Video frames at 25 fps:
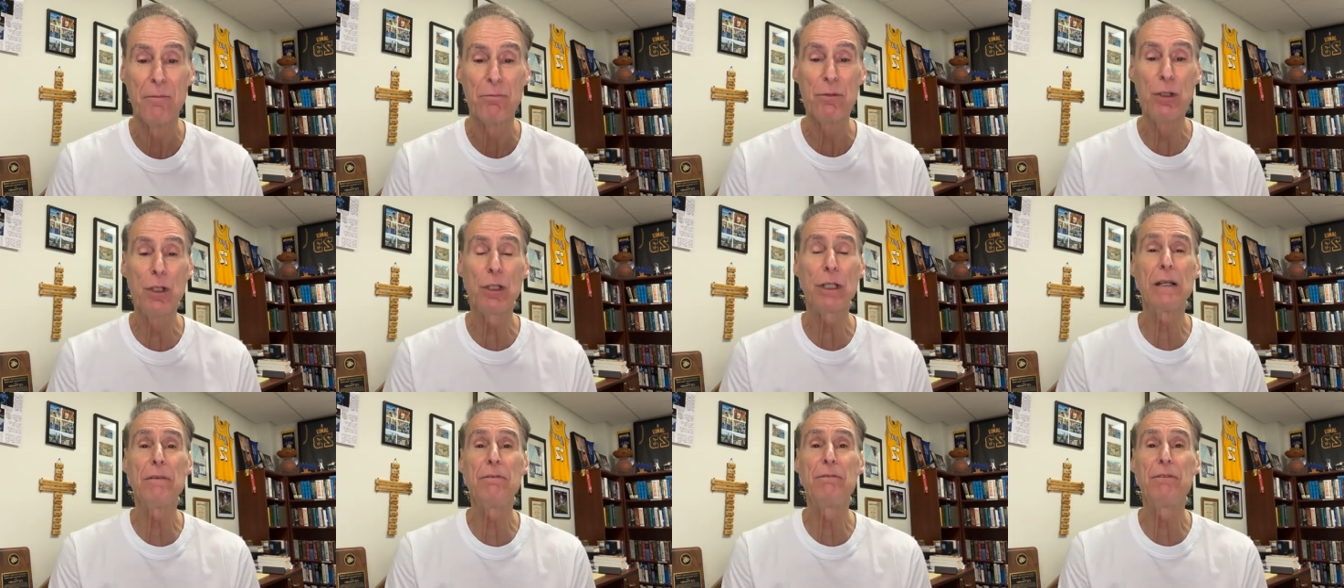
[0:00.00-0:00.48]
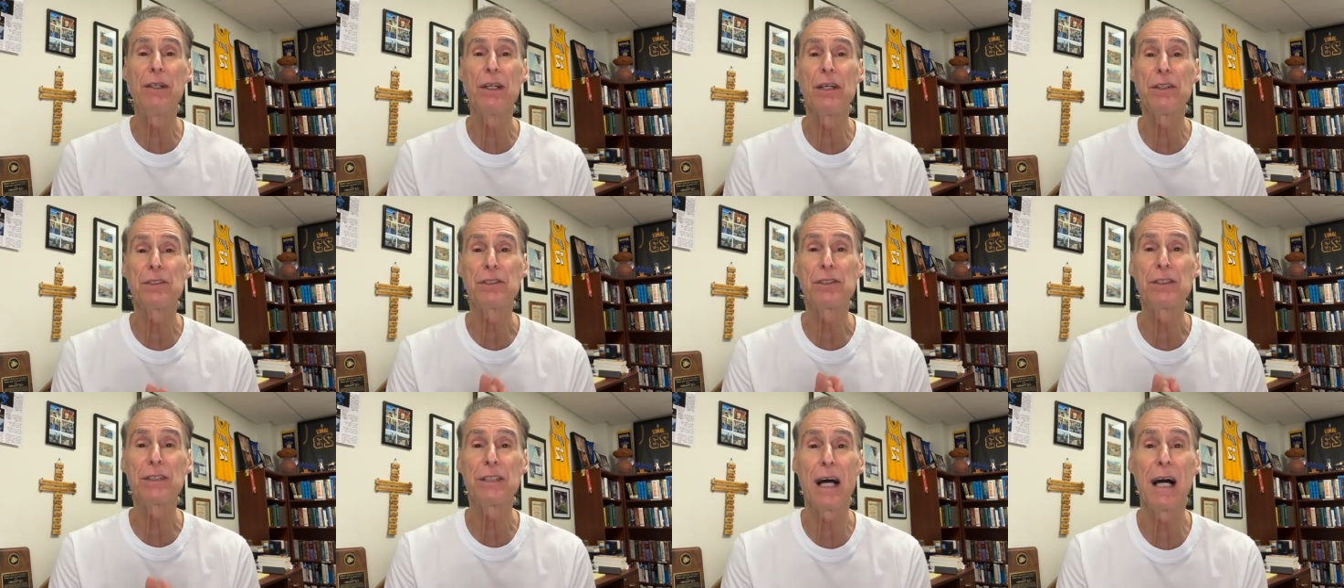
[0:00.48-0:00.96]
You can
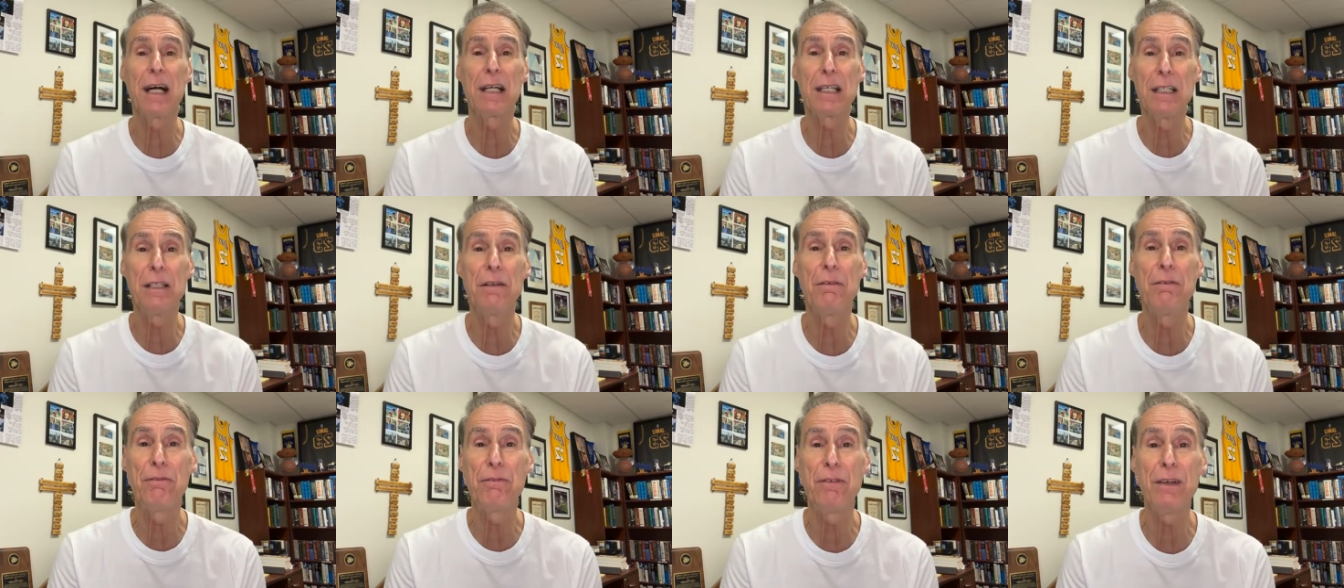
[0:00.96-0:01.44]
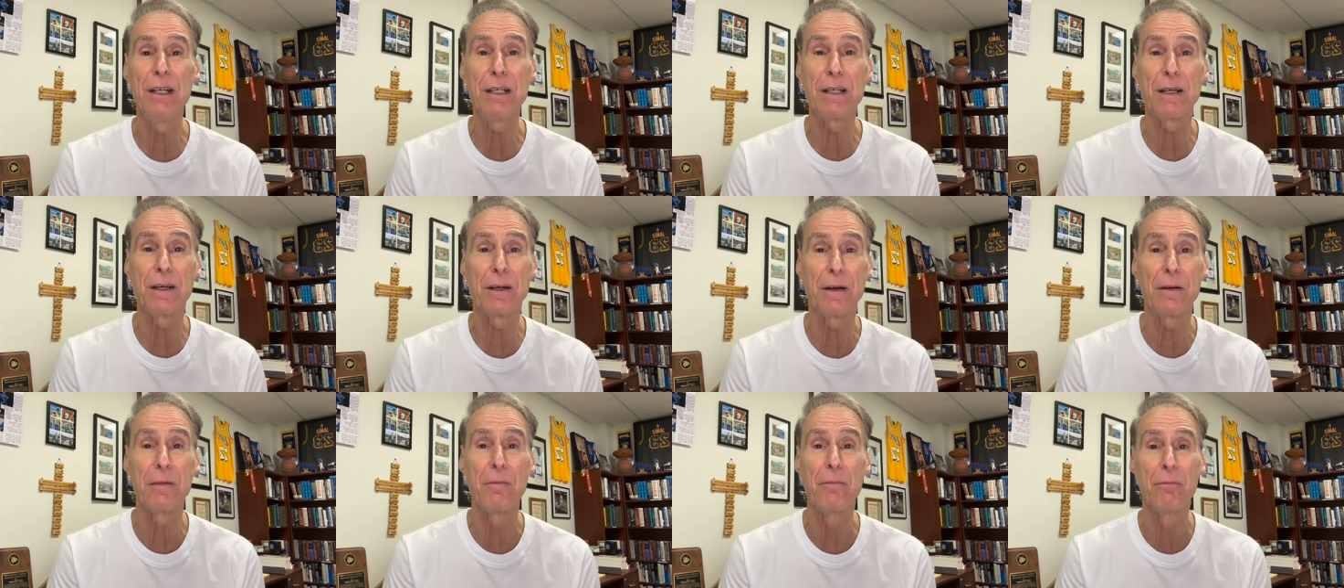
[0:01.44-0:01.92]
feel stuck in
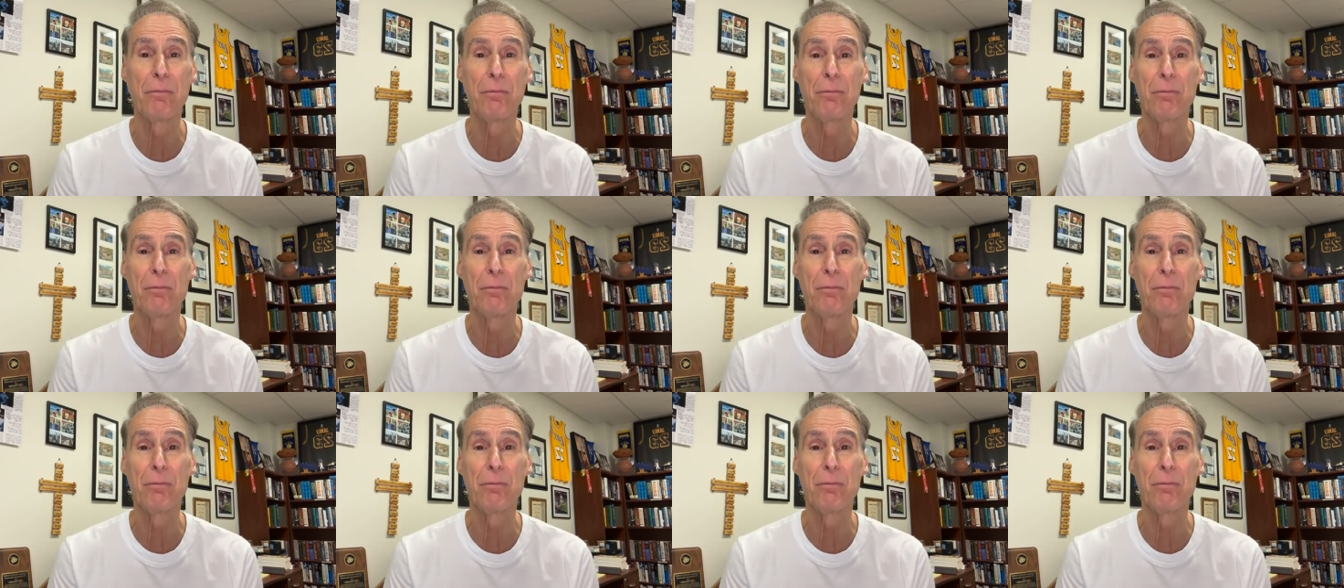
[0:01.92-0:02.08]
fear,